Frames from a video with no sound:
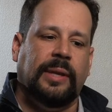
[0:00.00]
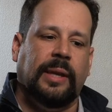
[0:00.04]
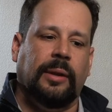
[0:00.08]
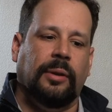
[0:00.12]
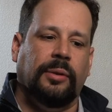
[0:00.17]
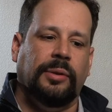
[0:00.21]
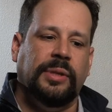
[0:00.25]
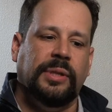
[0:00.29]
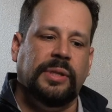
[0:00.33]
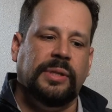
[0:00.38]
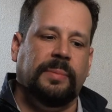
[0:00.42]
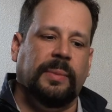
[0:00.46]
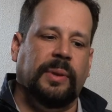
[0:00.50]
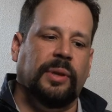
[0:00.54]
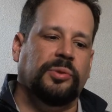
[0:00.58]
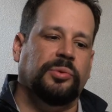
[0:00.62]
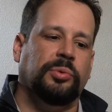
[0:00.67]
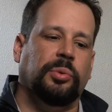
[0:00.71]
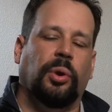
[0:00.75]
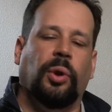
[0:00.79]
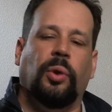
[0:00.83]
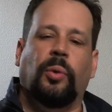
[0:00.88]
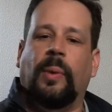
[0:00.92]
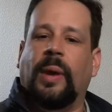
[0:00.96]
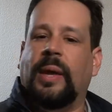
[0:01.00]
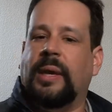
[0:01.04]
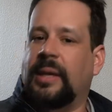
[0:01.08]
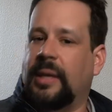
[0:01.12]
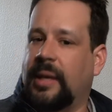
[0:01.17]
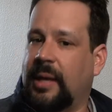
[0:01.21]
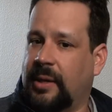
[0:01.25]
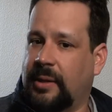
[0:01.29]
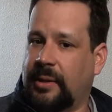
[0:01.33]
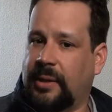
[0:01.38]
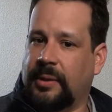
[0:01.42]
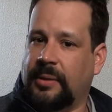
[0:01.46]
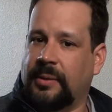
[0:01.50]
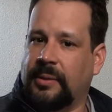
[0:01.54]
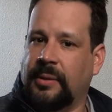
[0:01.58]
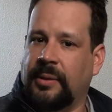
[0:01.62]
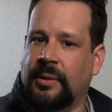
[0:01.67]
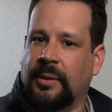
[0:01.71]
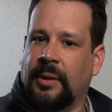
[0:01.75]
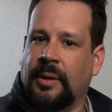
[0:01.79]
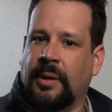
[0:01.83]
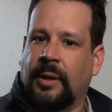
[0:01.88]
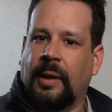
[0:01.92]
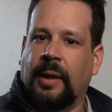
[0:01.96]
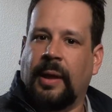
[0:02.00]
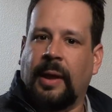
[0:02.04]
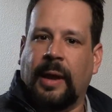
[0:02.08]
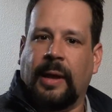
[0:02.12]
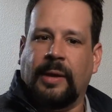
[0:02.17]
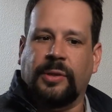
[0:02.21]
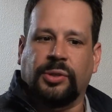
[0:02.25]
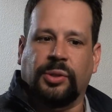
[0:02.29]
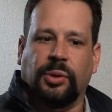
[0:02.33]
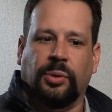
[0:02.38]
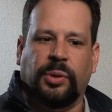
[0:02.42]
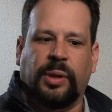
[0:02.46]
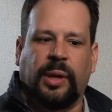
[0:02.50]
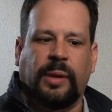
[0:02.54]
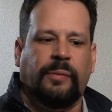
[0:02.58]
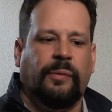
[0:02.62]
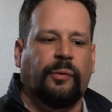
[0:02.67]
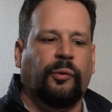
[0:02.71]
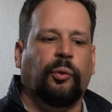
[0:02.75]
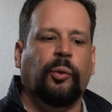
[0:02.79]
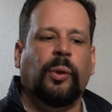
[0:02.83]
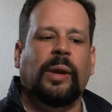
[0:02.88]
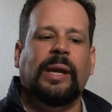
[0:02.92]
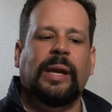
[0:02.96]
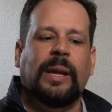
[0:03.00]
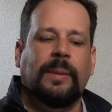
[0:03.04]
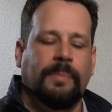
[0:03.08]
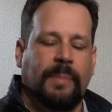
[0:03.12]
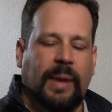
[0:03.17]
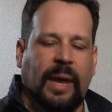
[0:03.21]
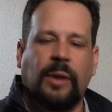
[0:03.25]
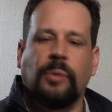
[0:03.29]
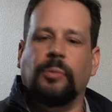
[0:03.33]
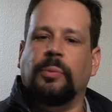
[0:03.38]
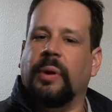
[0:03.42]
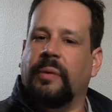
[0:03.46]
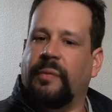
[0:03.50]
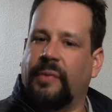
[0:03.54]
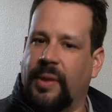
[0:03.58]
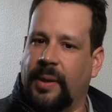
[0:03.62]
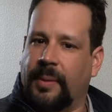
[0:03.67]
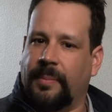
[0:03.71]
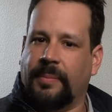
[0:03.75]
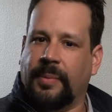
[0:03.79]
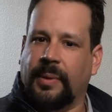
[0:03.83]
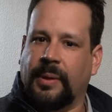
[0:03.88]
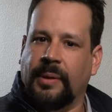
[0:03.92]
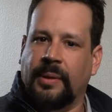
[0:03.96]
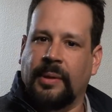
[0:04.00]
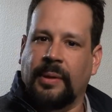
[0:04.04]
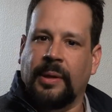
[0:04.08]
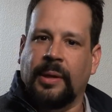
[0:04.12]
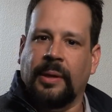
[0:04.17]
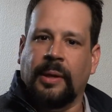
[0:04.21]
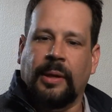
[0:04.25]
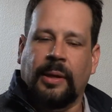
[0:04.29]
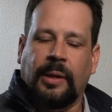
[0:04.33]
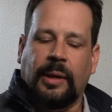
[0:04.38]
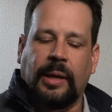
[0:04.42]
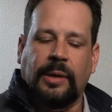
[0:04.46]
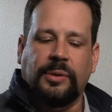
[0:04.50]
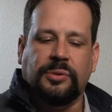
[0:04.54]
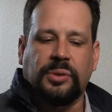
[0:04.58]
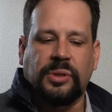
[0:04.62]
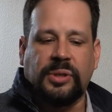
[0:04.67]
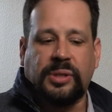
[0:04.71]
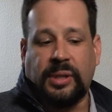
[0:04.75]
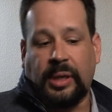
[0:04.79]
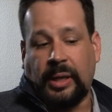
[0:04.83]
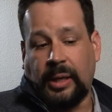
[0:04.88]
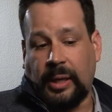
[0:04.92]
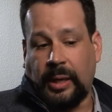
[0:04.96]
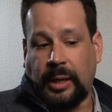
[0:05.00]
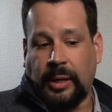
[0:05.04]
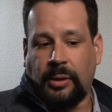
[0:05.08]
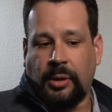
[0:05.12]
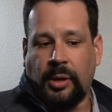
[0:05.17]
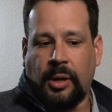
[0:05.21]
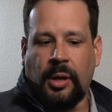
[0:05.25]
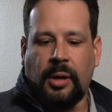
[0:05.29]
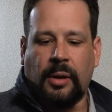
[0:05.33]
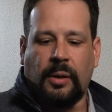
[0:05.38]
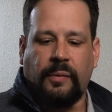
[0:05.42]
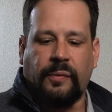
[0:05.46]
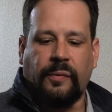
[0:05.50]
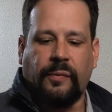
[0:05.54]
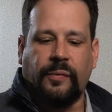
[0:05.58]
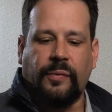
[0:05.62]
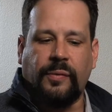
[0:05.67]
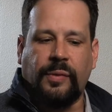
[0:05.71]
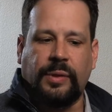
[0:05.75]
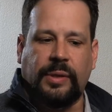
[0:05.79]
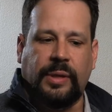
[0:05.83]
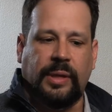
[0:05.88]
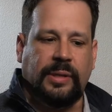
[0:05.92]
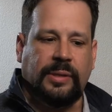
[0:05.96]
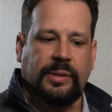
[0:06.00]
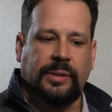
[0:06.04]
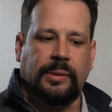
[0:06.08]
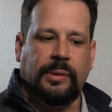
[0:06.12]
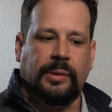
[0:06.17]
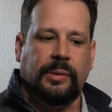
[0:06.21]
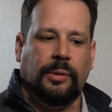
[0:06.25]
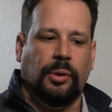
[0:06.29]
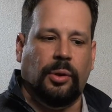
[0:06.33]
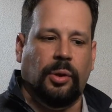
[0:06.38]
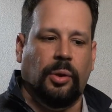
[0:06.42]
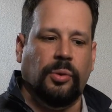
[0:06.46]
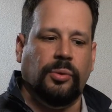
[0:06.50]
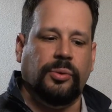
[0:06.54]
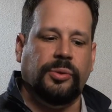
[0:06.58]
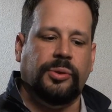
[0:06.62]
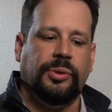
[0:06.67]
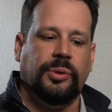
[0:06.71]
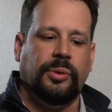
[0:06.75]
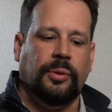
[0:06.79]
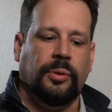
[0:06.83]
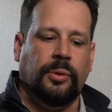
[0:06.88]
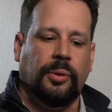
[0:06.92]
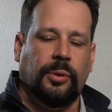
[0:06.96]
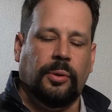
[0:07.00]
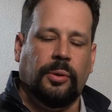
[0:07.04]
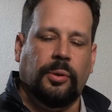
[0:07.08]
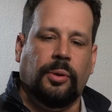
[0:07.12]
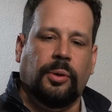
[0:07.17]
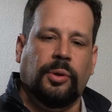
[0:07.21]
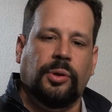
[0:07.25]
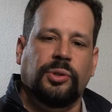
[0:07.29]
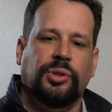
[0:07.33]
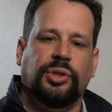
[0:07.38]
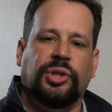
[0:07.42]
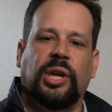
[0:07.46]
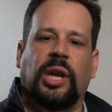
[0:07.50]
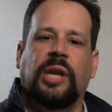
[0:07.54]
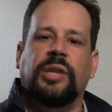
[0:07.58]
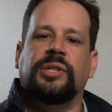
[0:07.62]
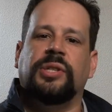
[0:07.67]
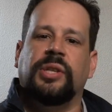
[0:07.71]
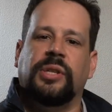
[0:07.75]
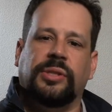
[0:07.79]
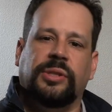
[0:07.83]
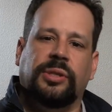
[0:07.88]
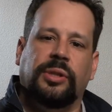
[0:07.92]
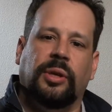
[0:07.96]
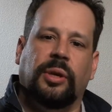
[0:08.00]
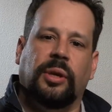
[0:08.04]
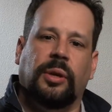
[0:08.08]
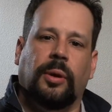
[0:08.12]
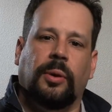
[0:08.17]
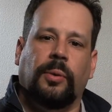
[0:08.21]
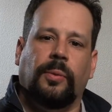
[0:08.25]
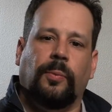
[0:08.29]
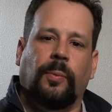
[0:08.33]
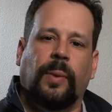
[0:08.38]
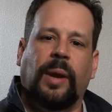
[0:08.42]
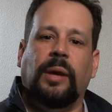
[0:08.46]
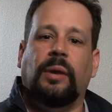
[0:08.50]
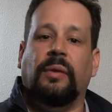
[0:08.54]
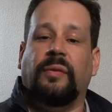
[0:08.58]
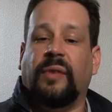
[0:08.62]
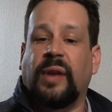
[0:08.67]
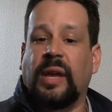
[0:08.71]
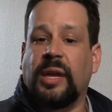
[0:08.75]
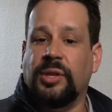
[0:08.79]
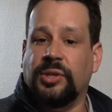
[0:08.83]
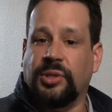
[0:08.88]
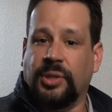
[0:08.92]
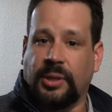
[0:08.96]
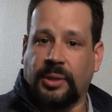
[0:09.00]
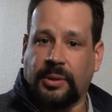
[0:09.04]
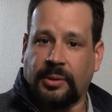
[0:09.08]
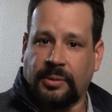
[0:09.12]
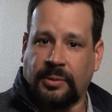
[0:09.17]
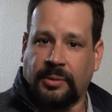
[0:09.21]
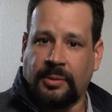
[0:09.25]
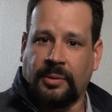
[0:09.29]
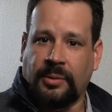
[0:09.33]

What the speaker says: tell these males were irradiated. And so they freely mate with them. Interestingly enough, this changes the rate of aging.